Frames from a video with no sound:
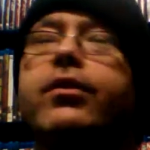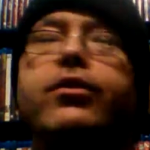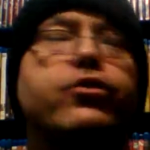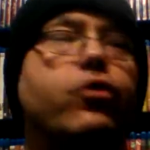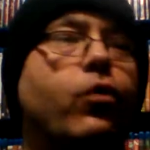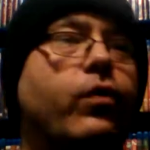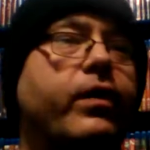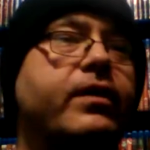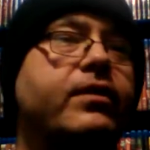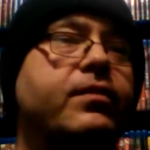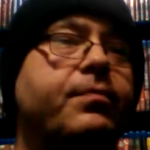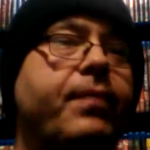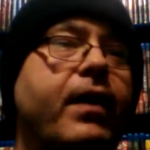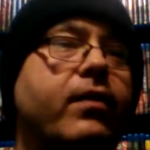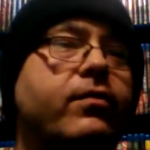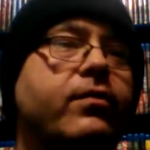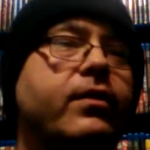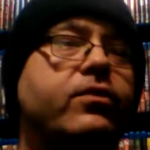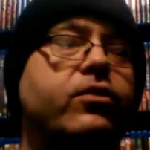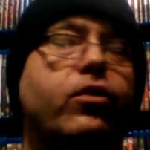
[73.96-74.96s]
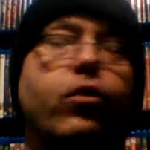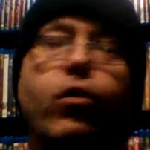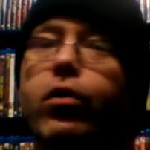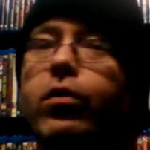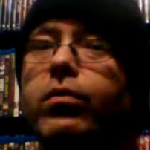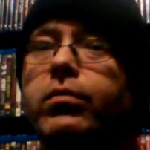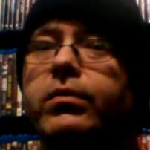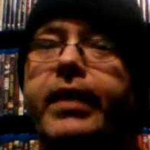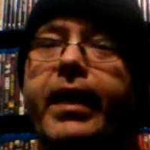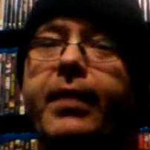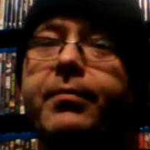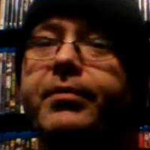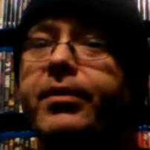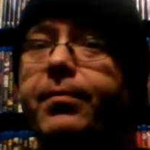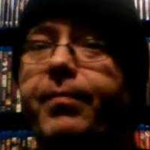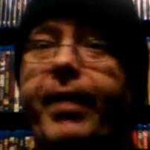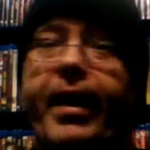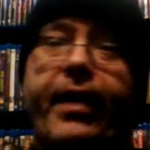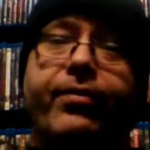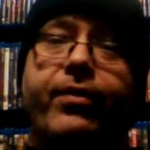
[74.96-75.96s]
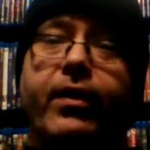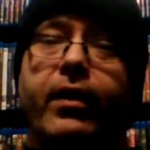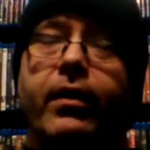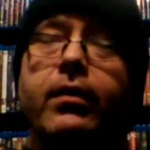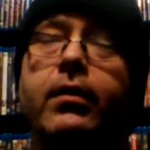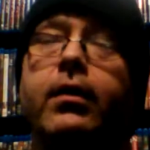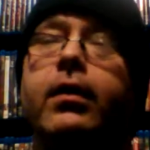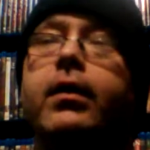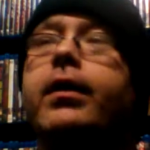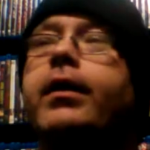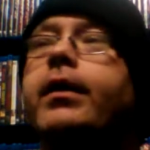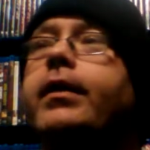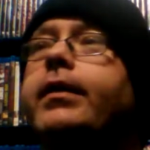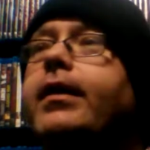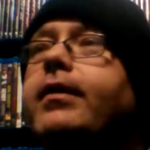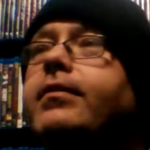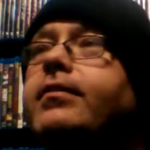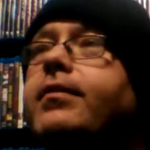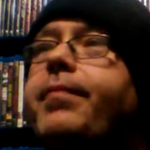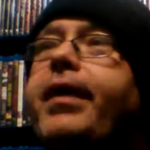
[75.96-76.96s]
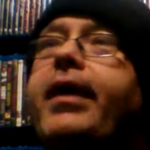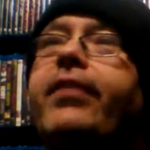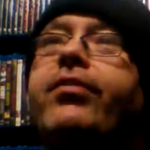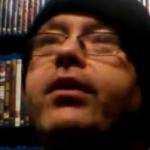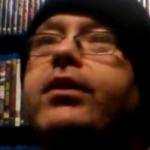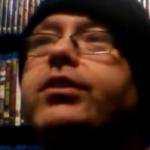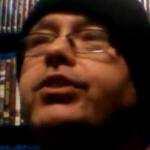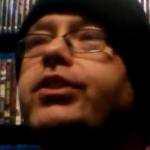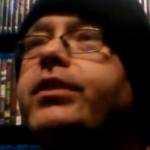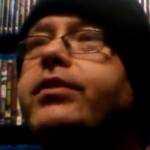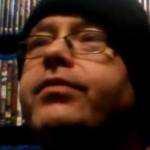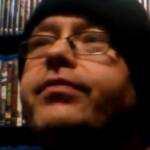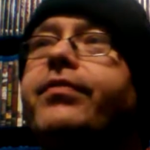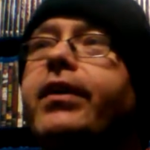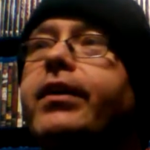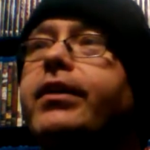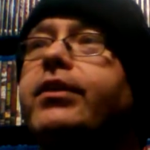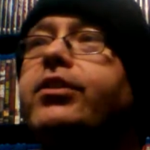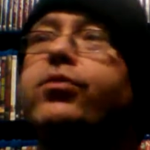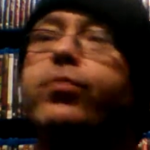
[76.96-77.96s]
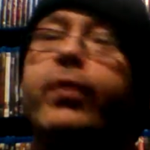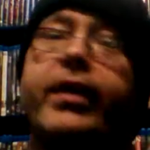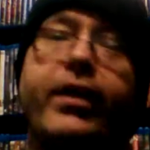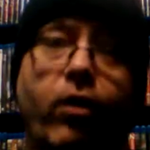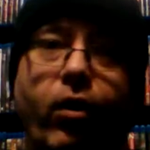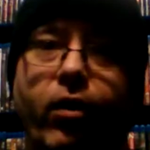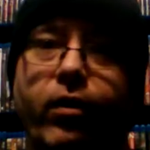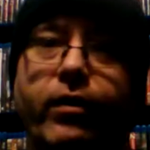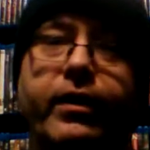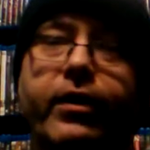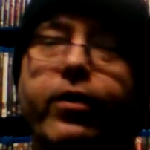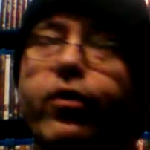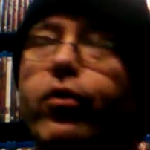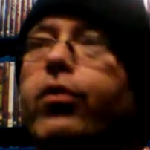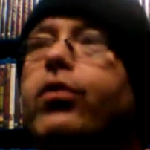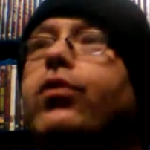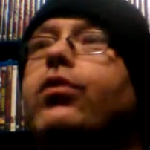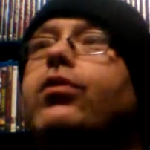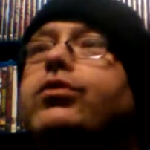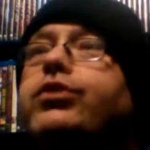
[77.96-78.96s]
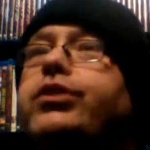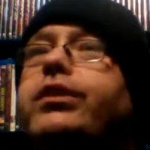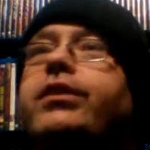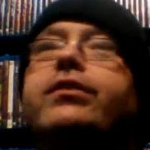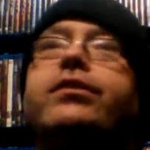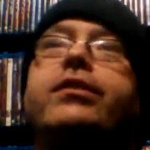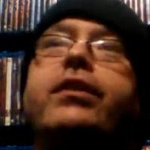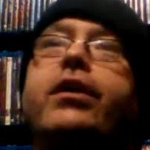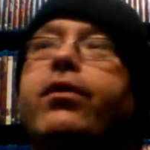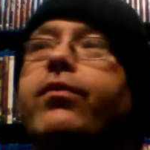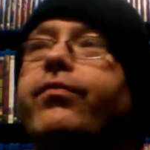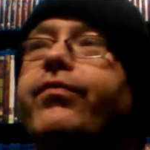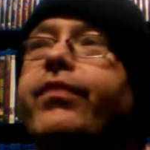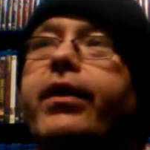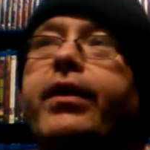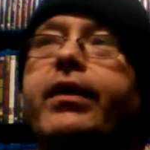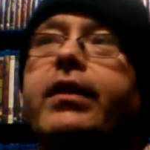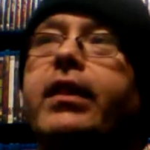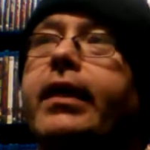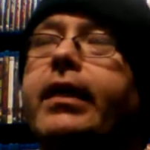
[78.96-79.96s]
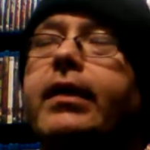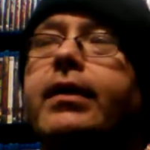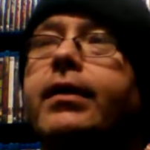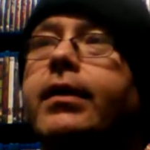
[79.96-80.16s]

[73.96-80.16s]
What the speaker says: story is about this girl named Samantha. Now, Samantha, she's a very sweethearted girl. She's, you know, very